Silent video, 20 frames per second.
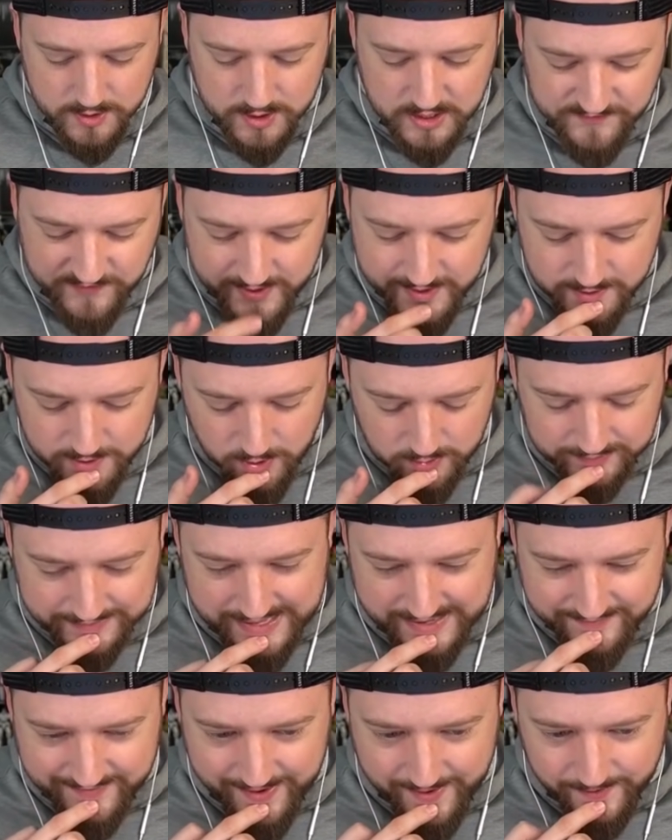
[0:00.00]
If I go
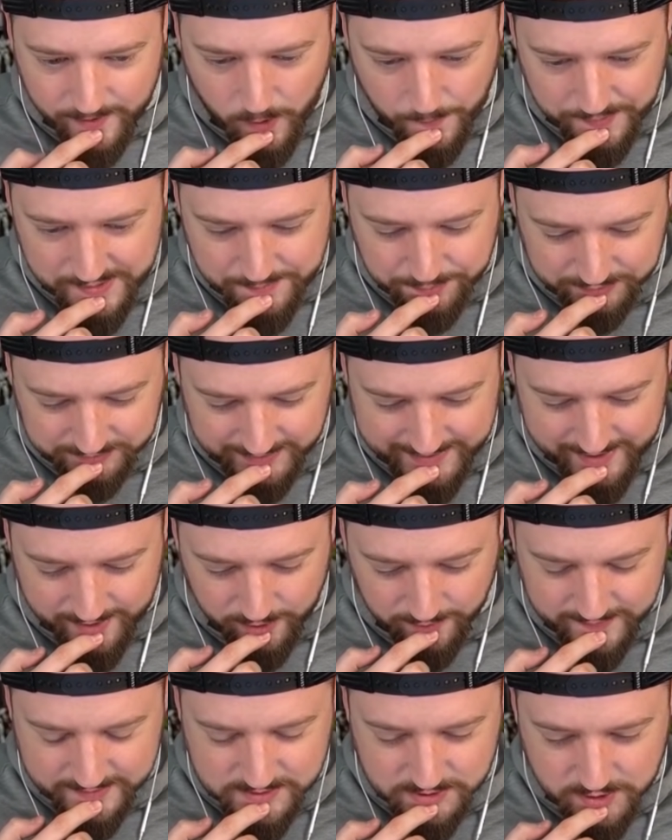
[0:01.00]
Lava Hound opening play, I
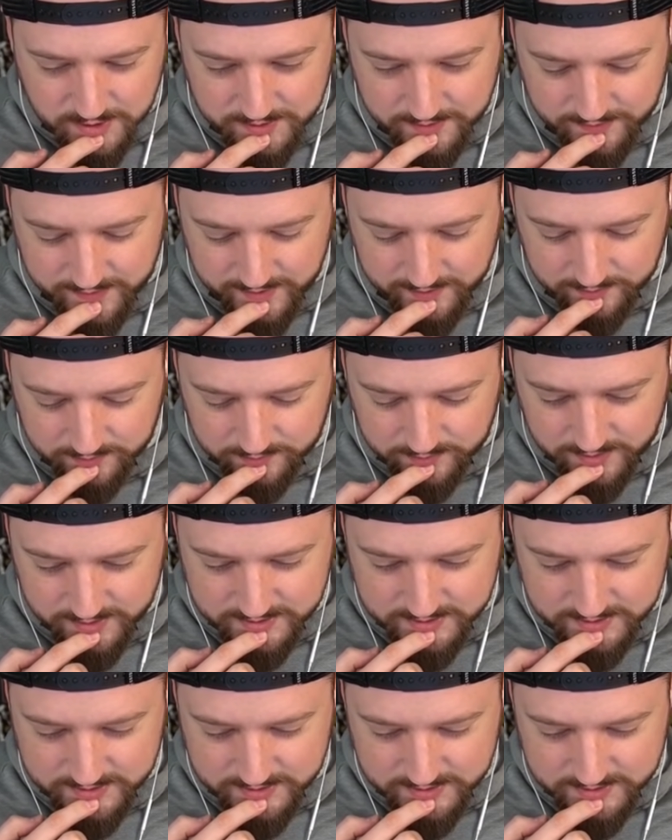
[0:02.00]
heard that's a good thing these